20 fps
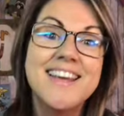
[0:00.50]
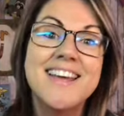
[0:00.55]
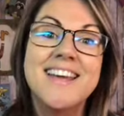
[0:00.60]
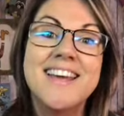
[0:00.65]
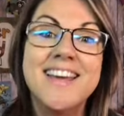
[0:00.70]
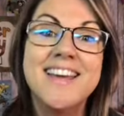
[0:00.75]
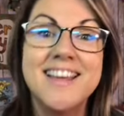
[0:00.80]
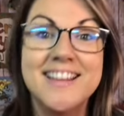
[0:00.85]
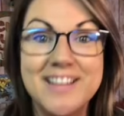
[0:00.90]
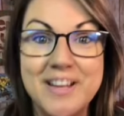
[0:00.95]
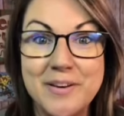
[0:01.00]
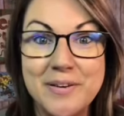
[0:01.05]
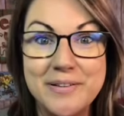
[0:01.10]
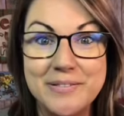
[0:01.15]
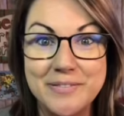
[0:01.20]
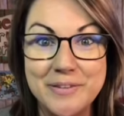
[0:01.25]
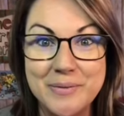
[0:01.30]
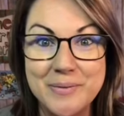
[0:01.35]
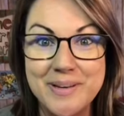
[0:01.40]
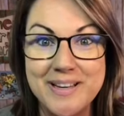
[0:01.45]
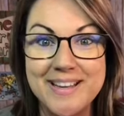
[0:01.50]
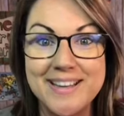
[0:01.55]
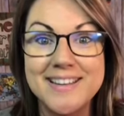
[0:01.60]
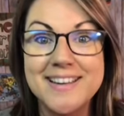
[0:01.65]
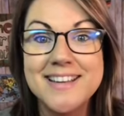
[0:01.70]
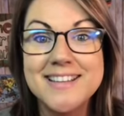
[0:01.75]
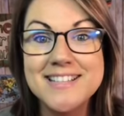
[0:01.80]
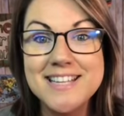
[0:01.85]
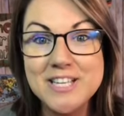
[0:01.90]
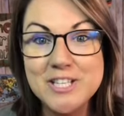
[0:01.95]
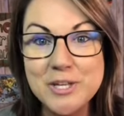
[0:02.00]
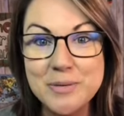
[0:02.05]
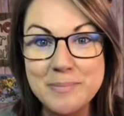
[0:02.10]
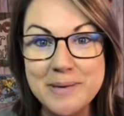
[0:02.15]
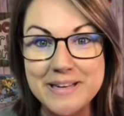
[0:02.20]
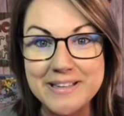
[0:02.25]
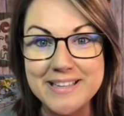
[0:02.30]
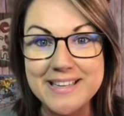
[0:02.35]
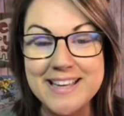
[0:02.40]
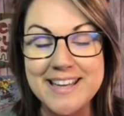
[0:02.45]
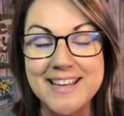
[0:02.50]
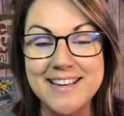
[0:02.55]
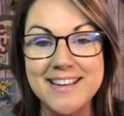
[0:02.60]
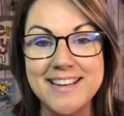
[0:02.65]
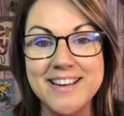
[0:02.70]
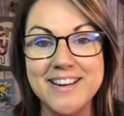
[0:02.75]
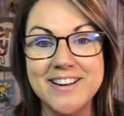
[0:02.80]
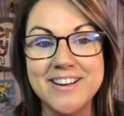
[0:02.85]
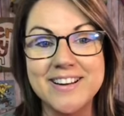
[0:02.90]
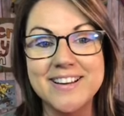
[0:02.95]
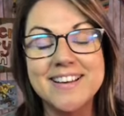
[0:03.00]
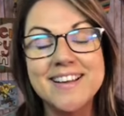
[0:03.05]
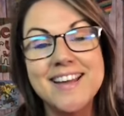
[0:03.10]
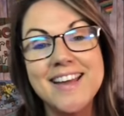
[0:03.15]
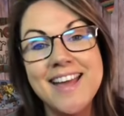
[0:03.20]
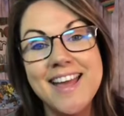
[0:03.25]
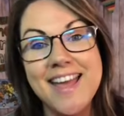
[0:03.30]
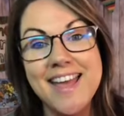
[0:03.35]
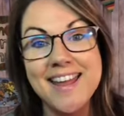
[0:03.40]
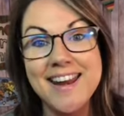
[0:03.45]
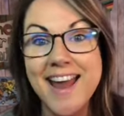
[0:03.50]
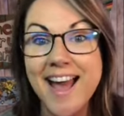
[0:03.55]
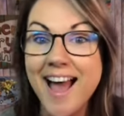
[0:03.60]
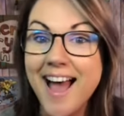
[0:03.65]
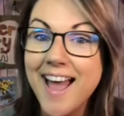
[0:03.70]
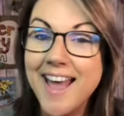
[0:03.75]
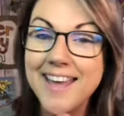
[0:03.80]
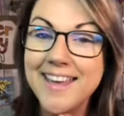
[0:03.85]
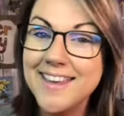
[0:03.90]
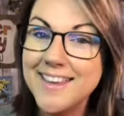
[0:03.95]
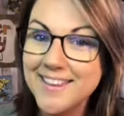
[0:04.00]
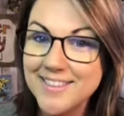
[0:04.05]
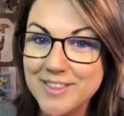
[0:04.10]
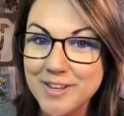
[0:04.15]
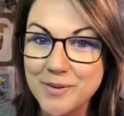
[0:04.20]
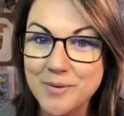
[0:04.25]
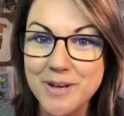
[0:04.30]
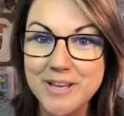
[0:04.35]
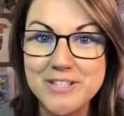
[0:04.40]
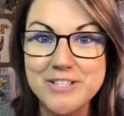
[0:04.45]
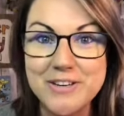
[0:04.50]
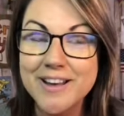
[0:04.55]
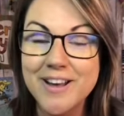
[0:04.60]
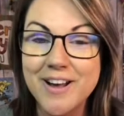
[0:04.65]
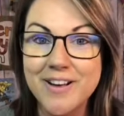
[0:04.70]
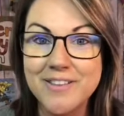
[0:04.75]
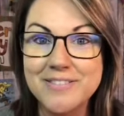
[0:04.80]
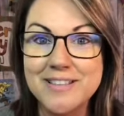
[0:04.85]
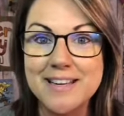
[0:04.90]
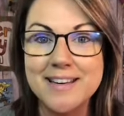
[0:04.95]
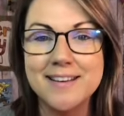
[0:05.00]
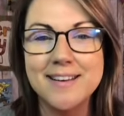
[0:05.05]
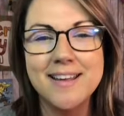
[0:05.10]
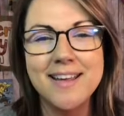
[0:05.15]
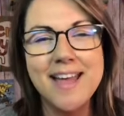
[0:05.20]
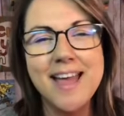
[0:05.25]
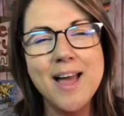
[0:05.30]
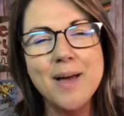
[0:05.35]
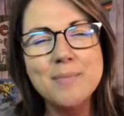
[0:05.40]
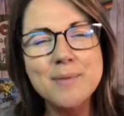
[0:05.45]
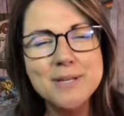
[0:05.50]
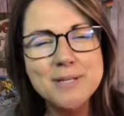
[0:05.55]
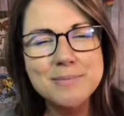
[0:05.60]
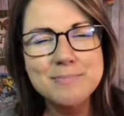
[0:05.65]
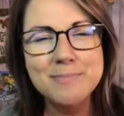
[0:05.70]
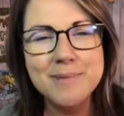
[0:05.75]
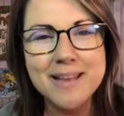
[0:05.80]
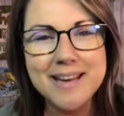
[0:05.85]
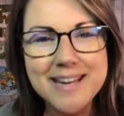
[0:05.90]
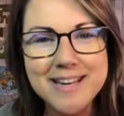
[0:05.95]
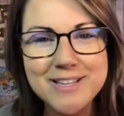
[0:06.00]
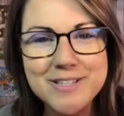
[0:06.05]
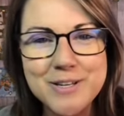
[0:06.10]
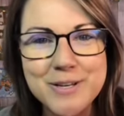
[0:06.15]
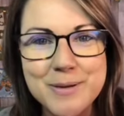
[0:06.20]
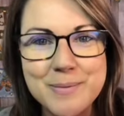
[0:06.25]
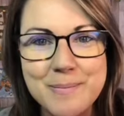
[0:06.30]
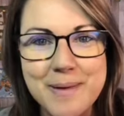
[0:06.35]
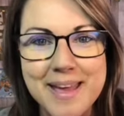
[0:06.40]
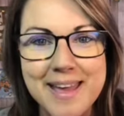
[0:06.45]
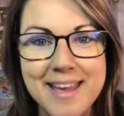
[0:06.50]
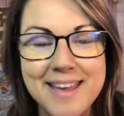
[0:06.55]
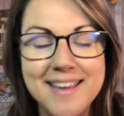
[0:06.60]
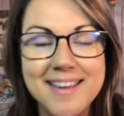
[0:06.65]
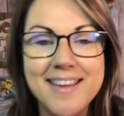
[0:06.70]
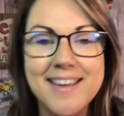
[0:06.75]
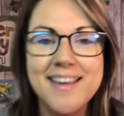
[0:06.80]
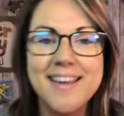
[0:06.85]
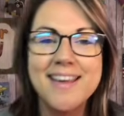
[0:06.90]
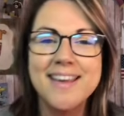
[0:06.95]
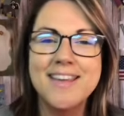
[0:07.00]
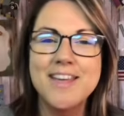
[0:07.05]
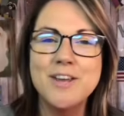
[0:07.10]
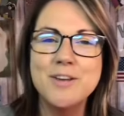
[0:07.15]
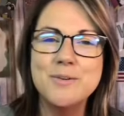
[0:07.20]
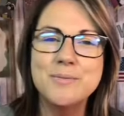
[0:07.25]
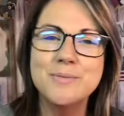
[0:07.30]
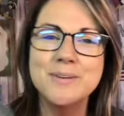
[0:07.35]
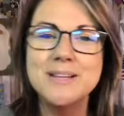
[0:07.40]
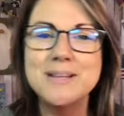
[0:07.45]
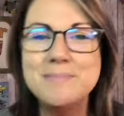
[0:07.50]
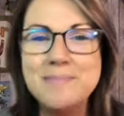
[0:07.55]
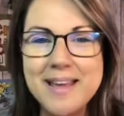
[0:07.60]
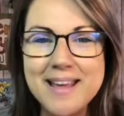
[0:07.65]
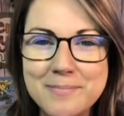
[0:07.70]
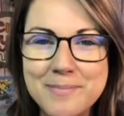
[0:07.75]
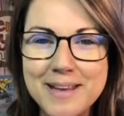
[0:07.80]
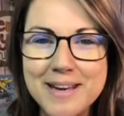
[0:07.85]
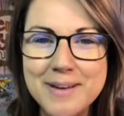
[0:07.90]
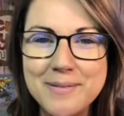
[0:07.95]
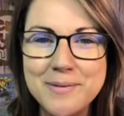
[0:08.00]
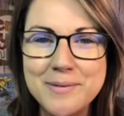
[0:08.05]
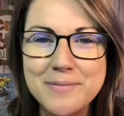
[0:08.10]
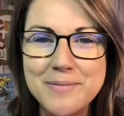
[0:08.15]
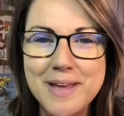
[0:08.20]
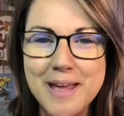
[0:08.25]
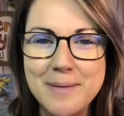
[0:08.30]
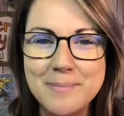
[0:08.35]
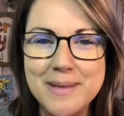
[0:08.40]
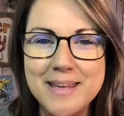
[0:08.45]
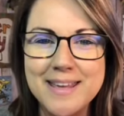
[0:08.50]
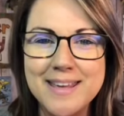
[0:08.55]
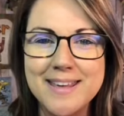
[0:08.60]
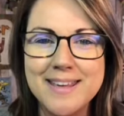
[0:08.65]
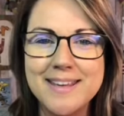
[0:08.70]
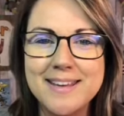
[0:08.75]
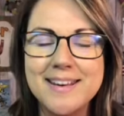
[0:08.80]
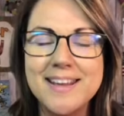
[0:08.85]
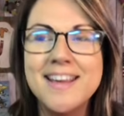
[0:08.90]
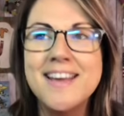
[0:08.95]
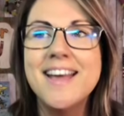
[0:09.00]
Hello everyone, Teacher Marianne here, and I get the question often, how much money do you make? Can you really make money with VIPKid?